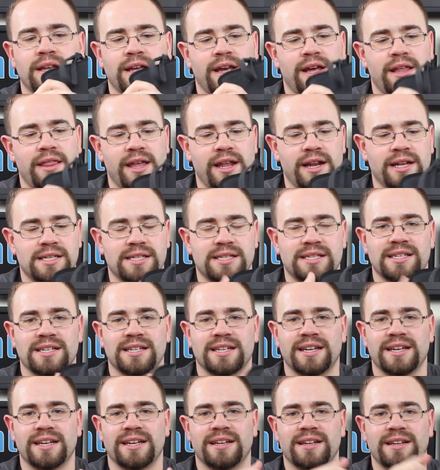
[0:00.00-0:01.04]
And then it's...
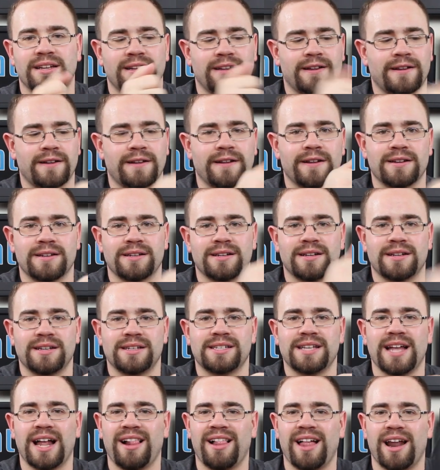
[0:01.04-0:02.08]

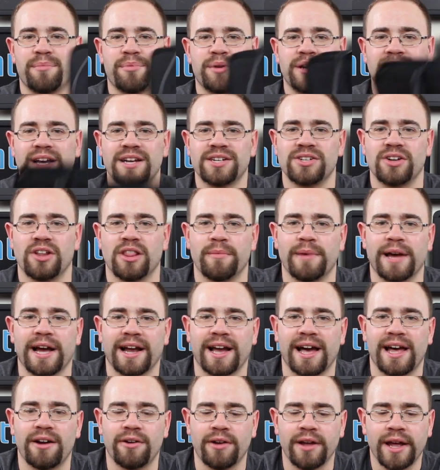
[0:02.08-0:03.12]
There's not a lot of protection on the
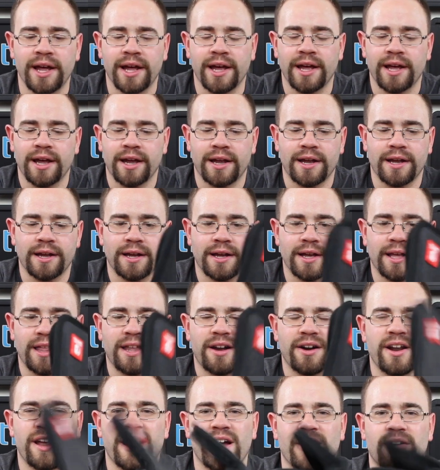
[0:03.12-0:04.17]
back. I don't
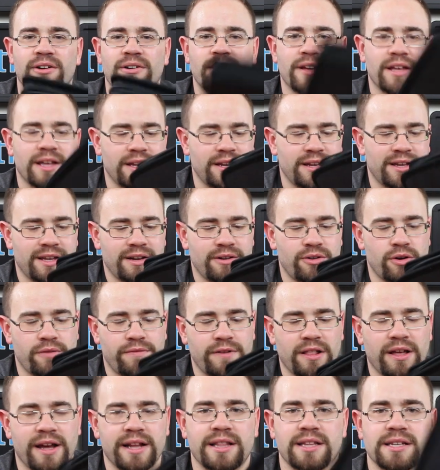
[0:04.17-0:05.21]
know. I don't know
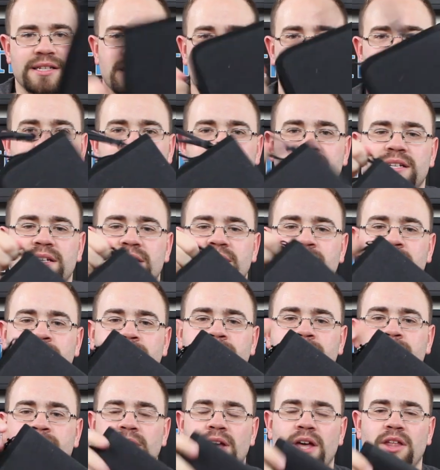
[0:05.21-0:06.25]
if I like this case.
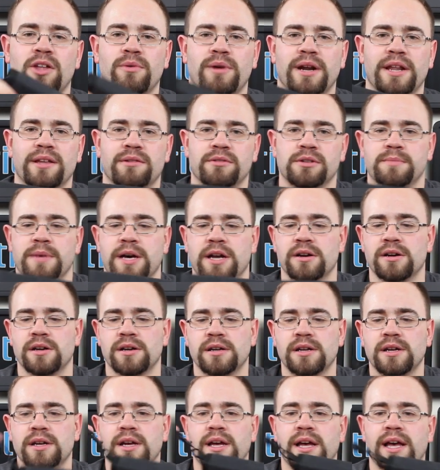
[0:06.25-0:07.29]
The other one I think was better. It
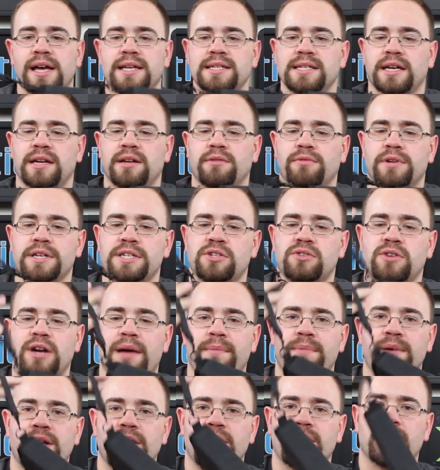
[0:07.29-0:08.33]
has like a wrist
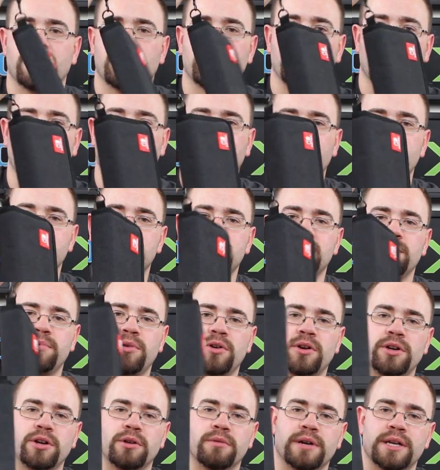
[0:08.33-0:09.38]
strap here, I guess, to
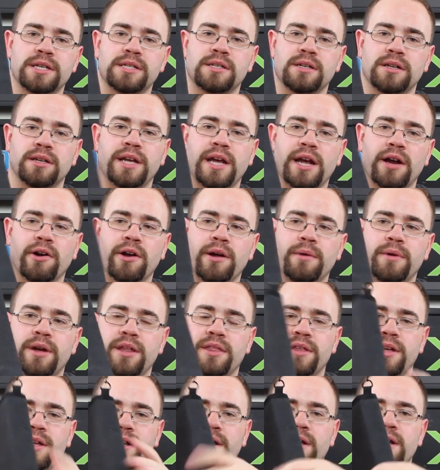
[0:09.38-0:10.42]
put on your wrist and carry
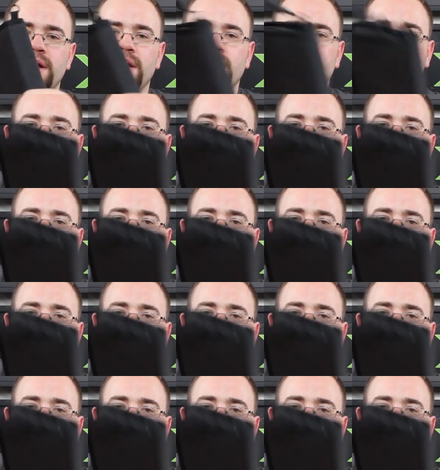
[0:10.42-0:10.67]
with it.